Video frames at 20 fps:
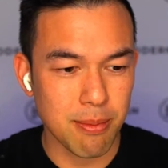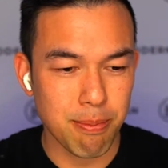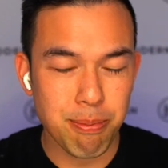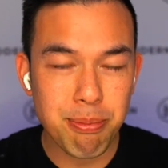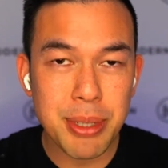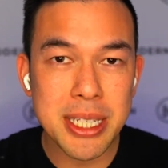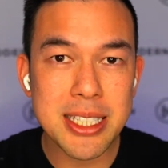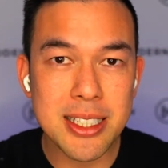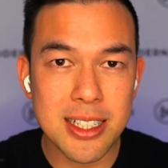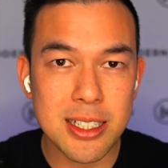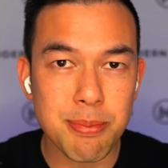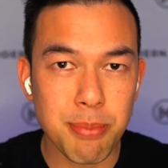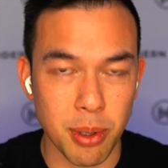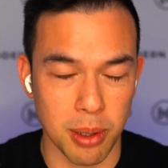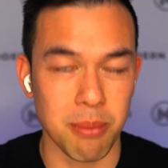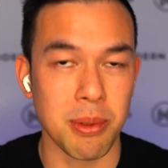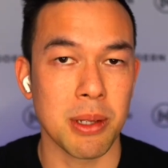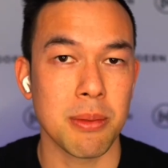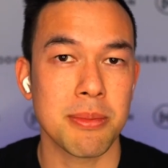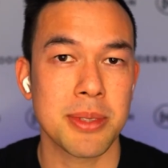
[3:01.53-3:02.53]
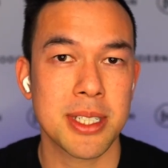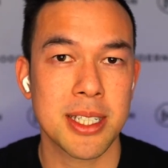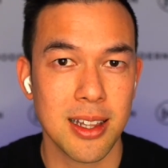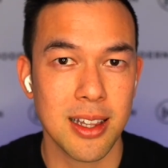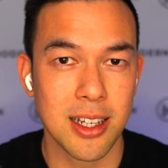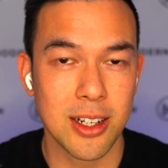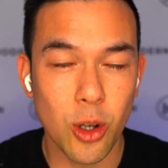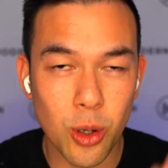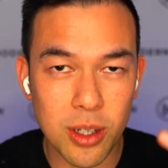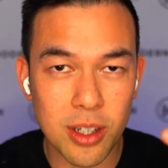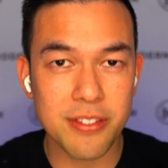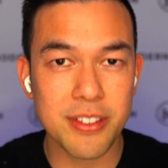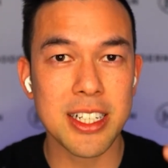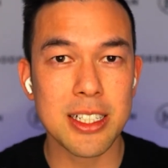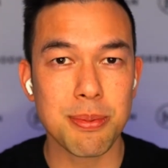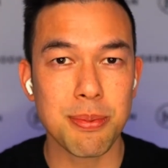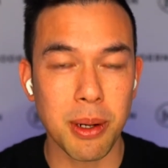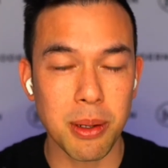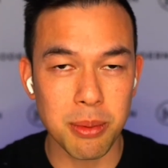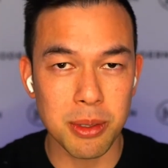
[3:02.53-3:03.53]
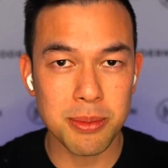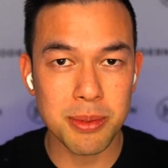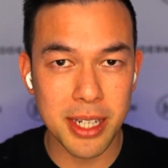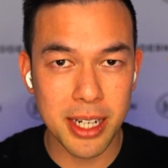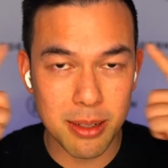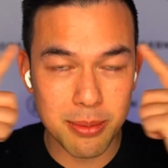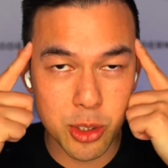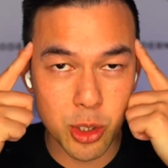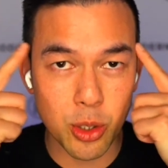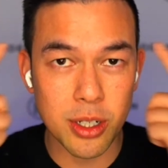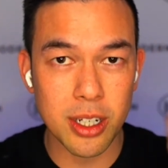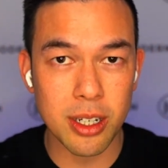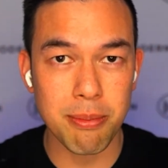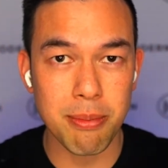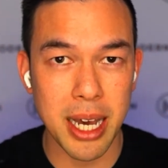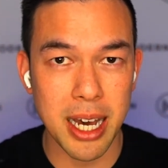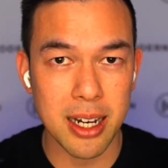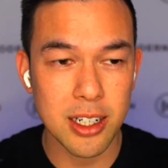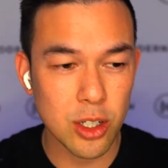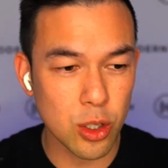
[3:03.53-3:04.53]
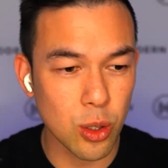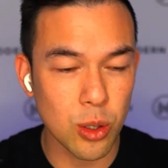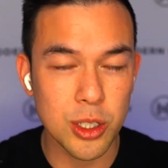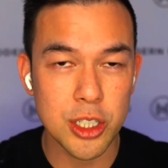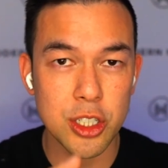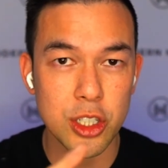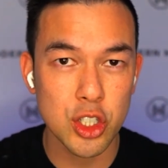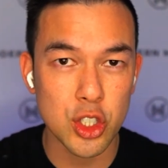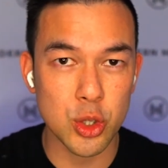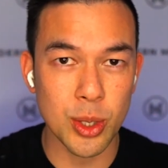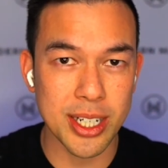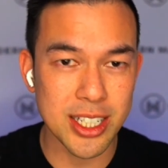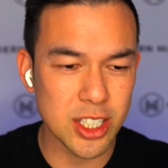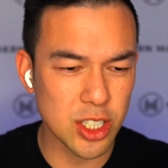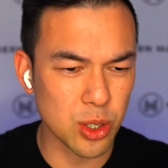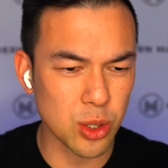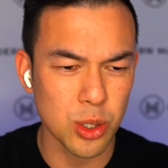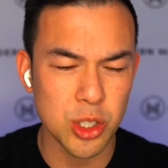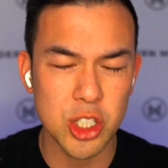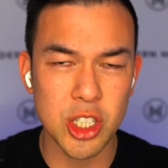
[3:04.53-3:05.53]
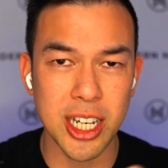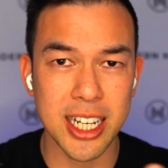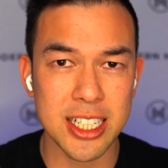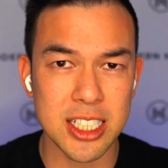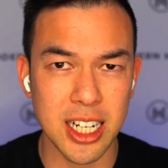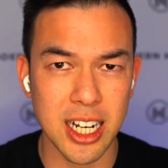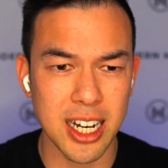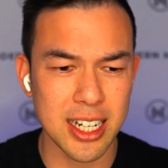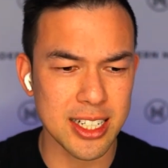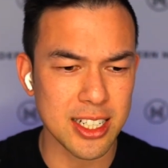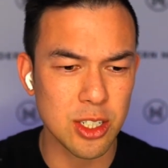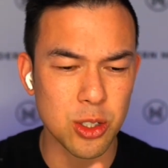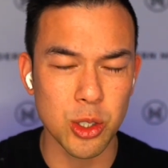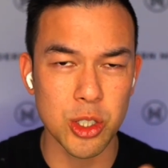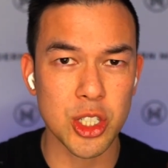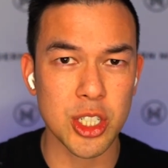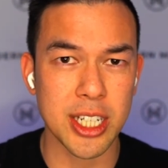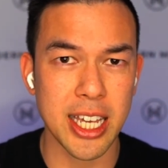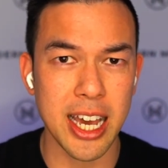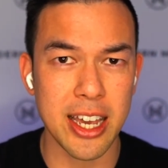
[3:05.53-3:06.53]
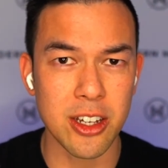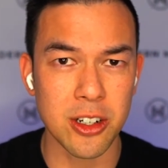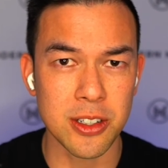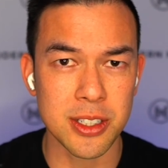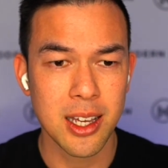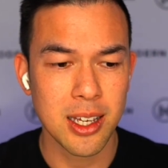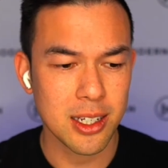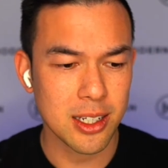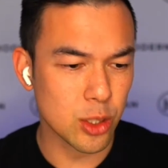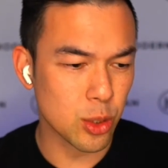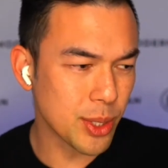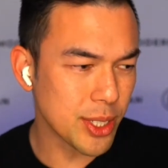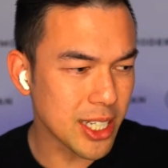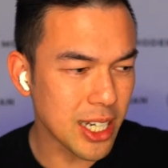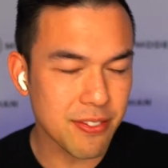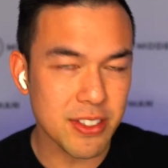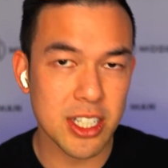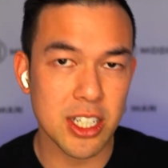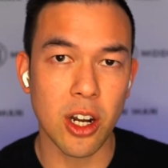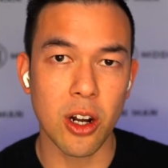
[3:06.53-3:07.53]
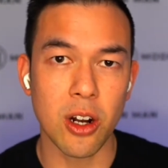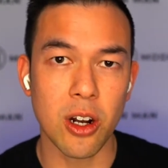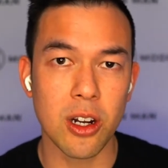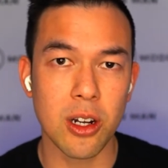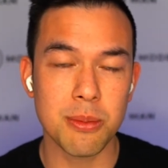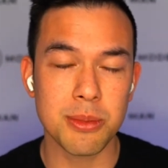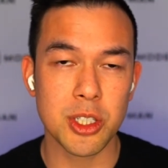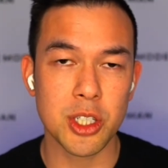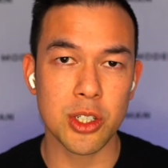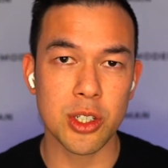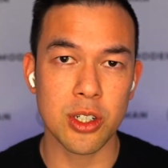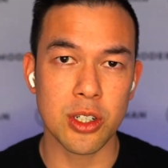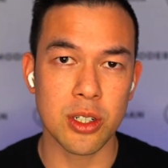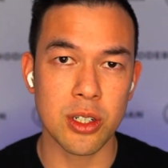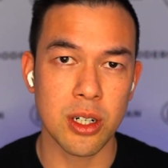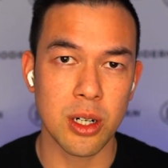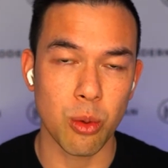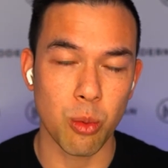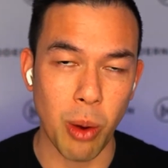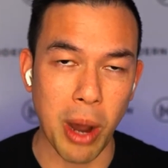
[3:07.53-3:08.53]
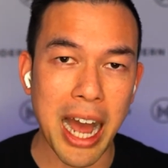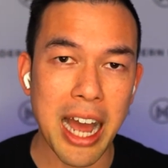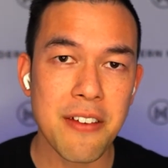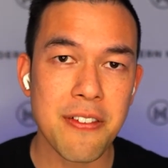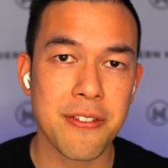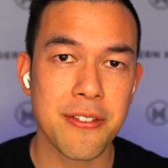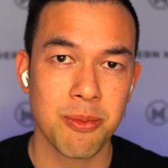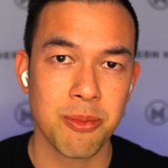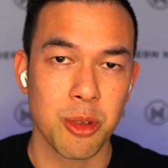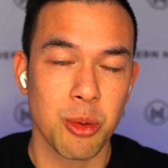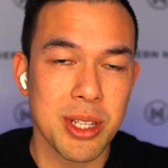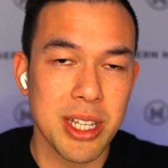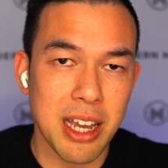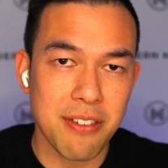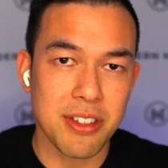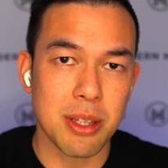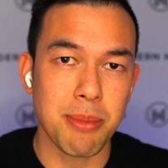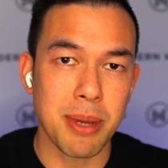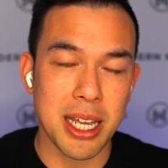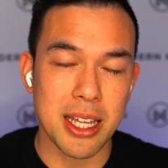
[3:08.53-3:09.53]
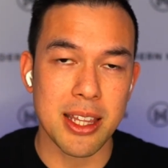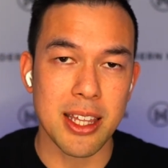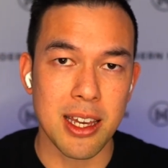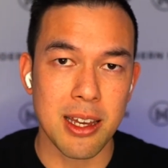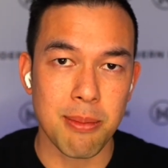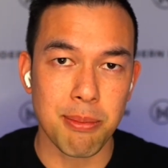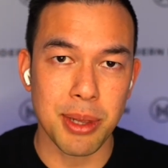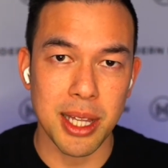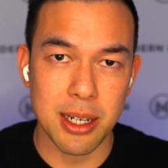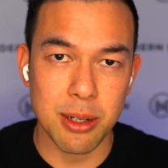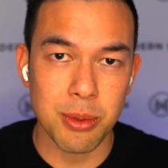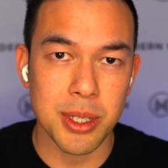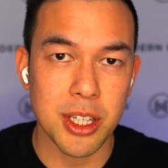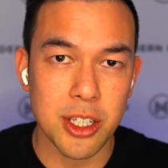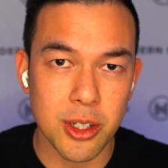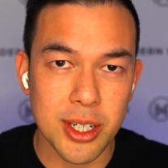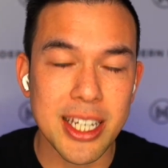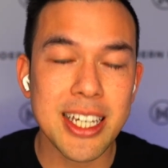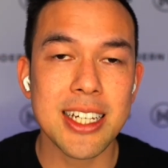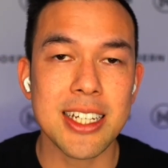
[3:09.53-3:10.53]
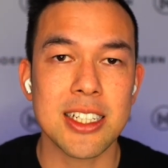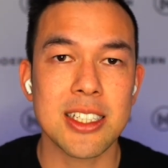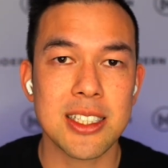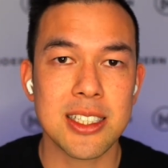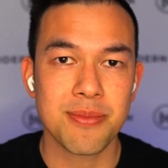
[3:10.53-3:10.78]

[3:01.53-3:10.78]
business problems. Like all of these problems that I'm talking about cause you stress, cause you anxiety, cause you chaos, because when you have to go home to your wife, when you have to be there and play with your kids,